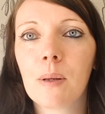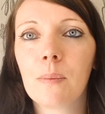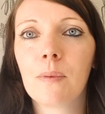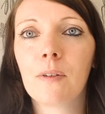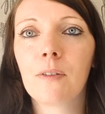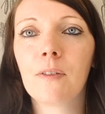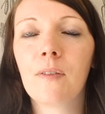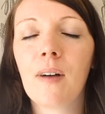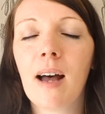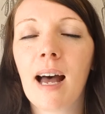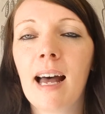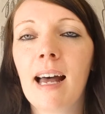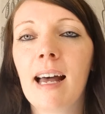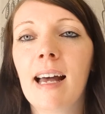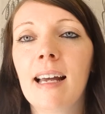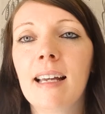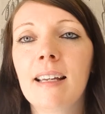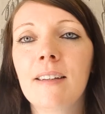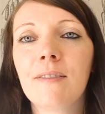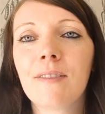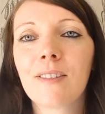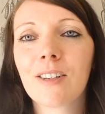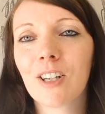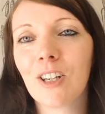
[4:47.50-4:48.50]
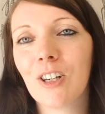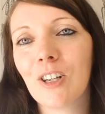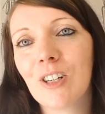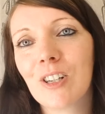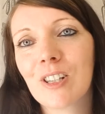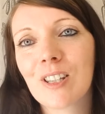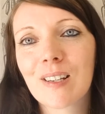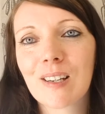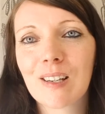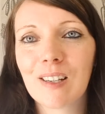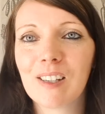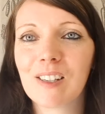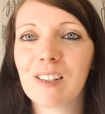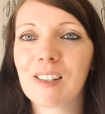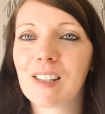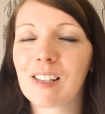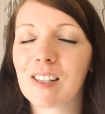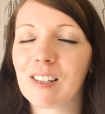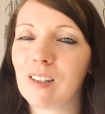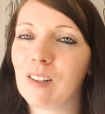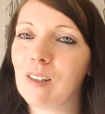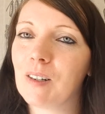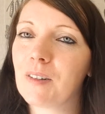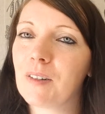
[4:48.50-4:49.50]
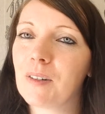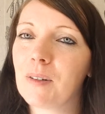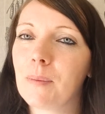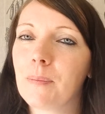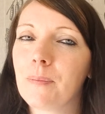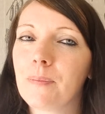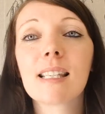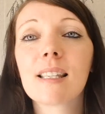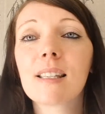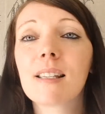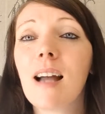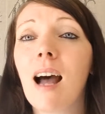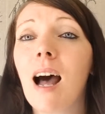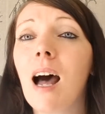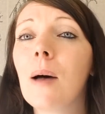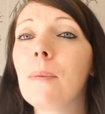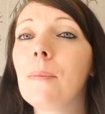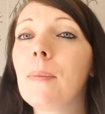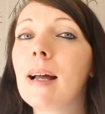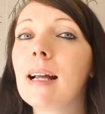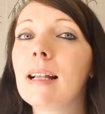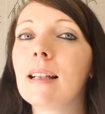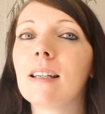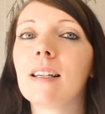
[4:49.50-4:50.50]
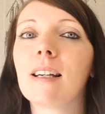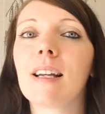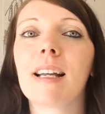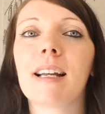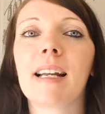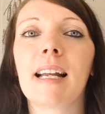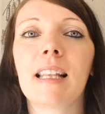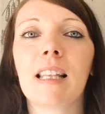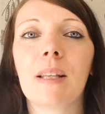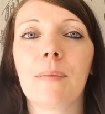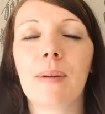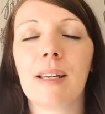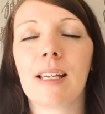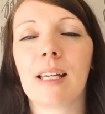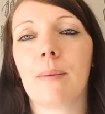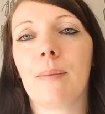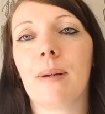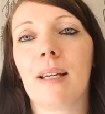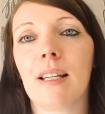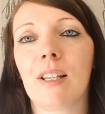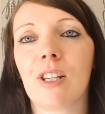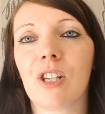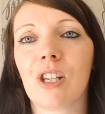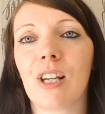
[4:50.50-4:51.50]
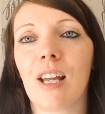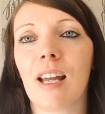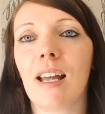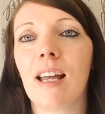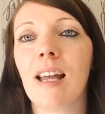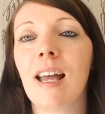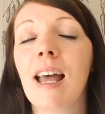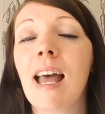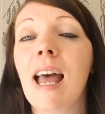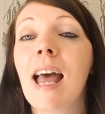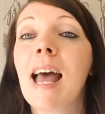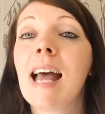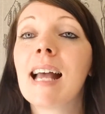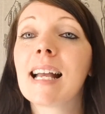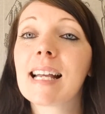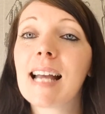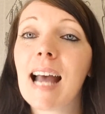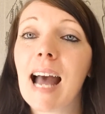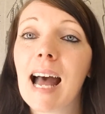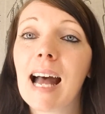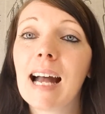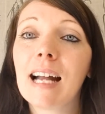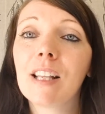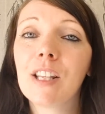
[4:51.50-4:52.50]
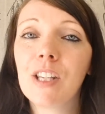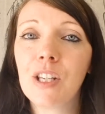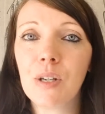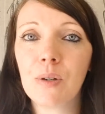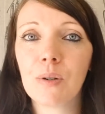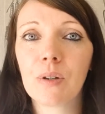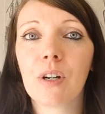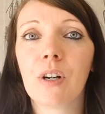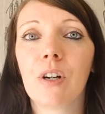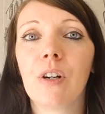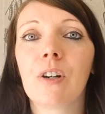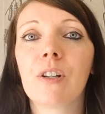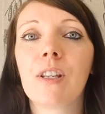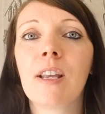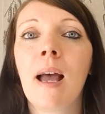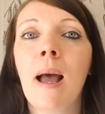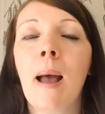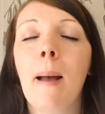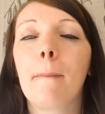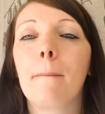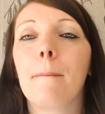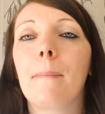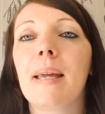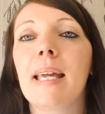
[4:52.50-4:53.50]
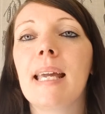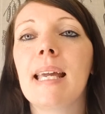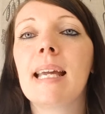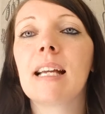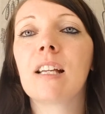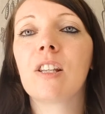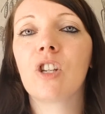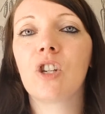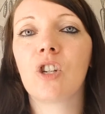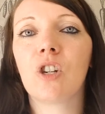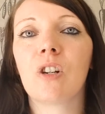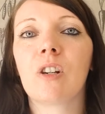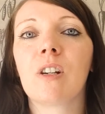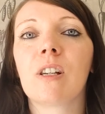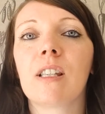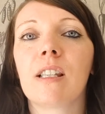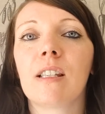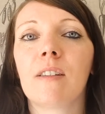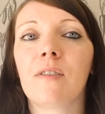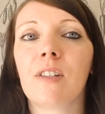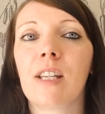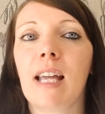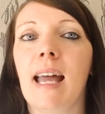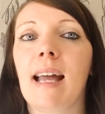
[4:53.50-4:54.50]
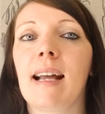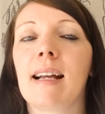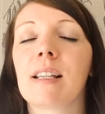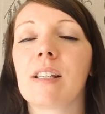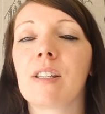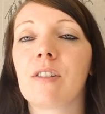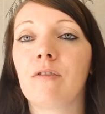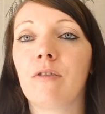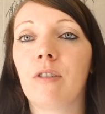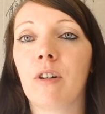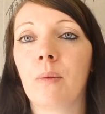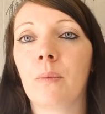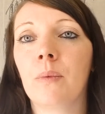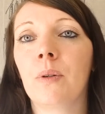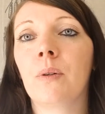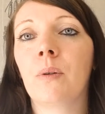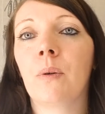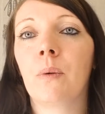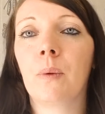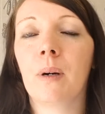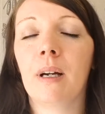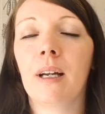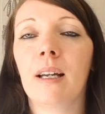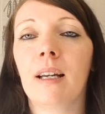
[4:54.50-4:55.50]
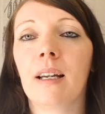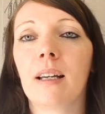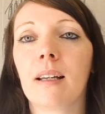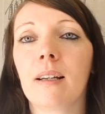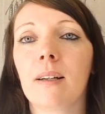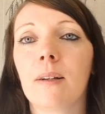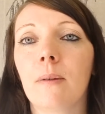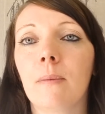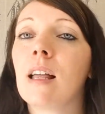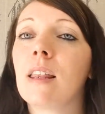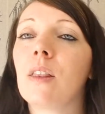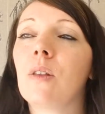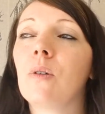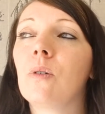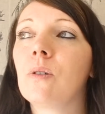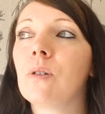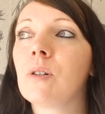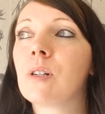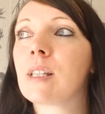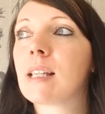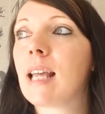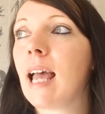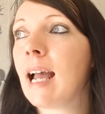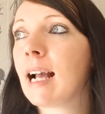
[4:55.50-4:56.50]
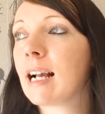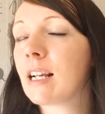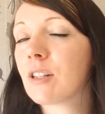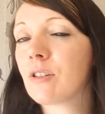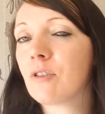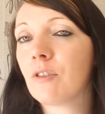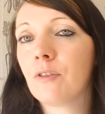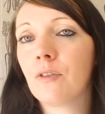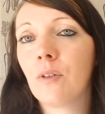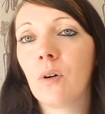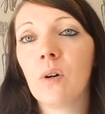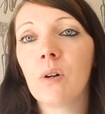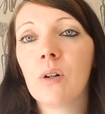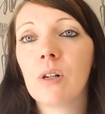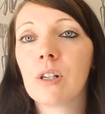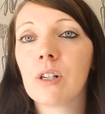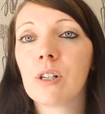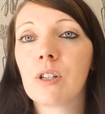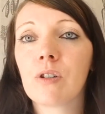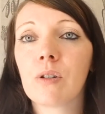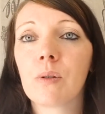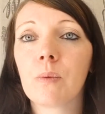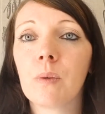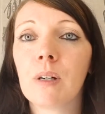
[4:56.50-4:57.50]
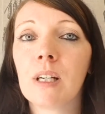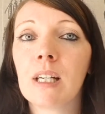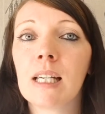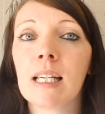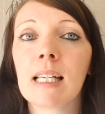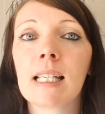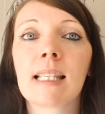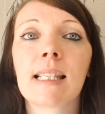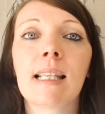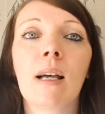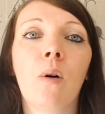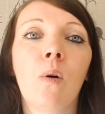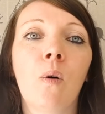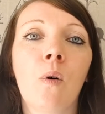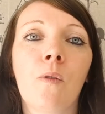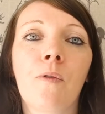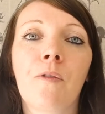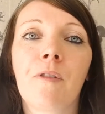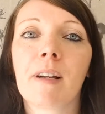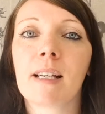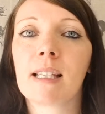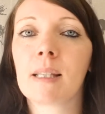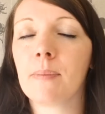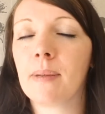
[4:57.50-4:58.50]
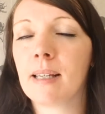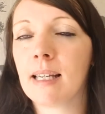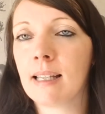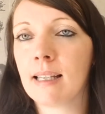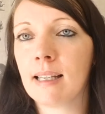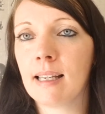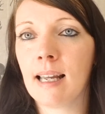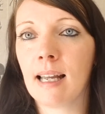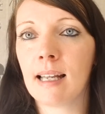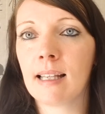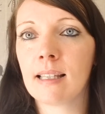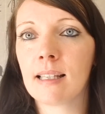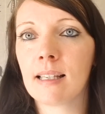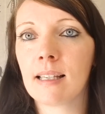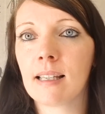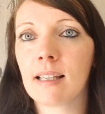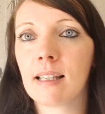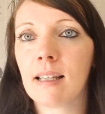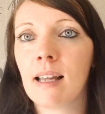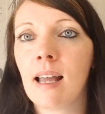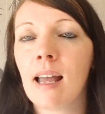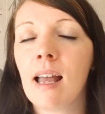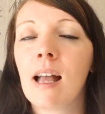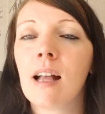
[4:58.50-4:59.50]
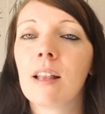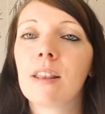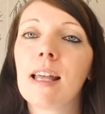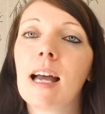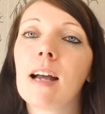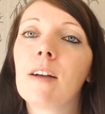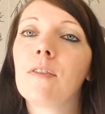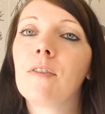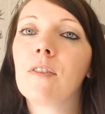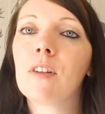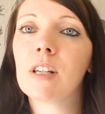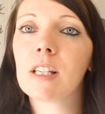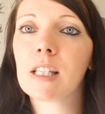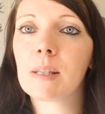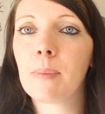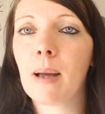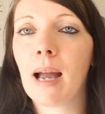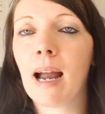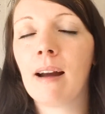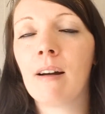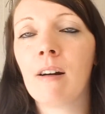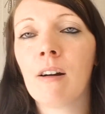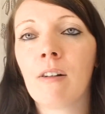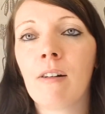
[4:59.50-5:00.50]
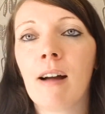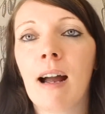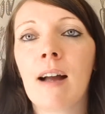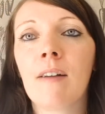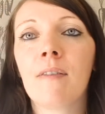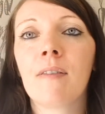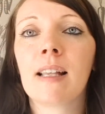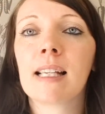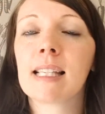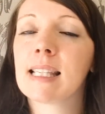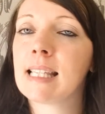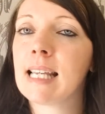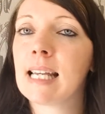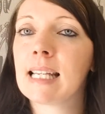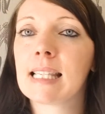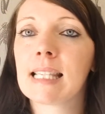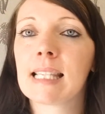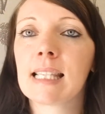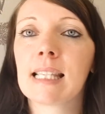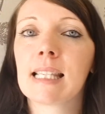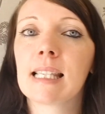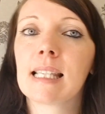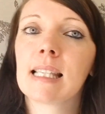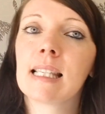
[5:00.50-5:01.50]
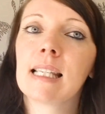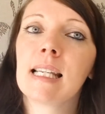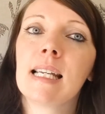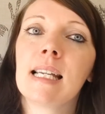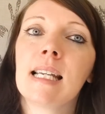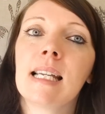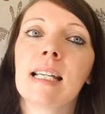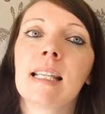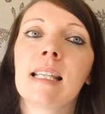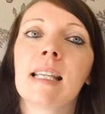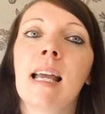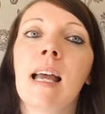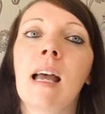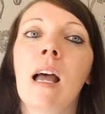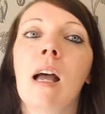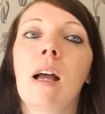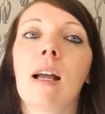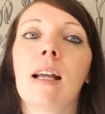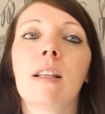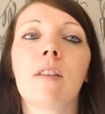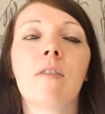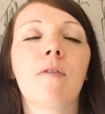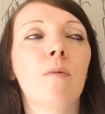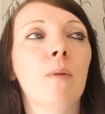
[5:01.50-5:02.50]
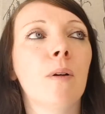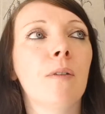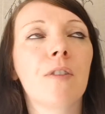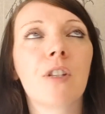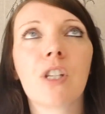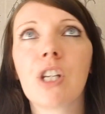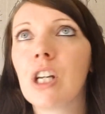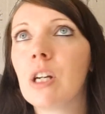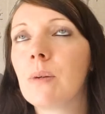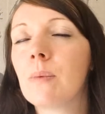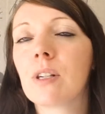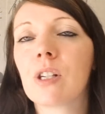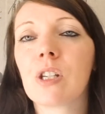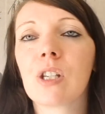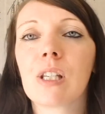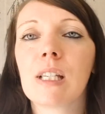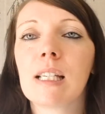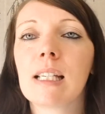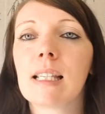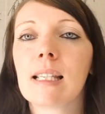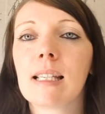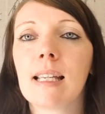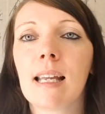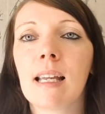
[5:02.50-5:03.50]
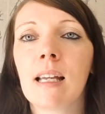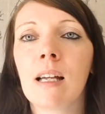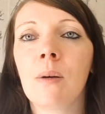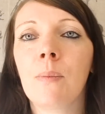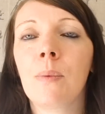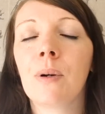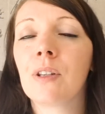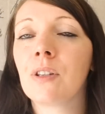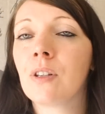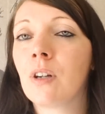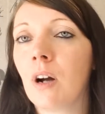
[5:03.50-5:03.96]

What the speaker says: number 5, cut, cut, cut. Start by looking at the bigger picture. Can you cut big chunks of text from your work? Those extra 400 words that over explain the ending. That first paragraph that sets the scene with too much detail but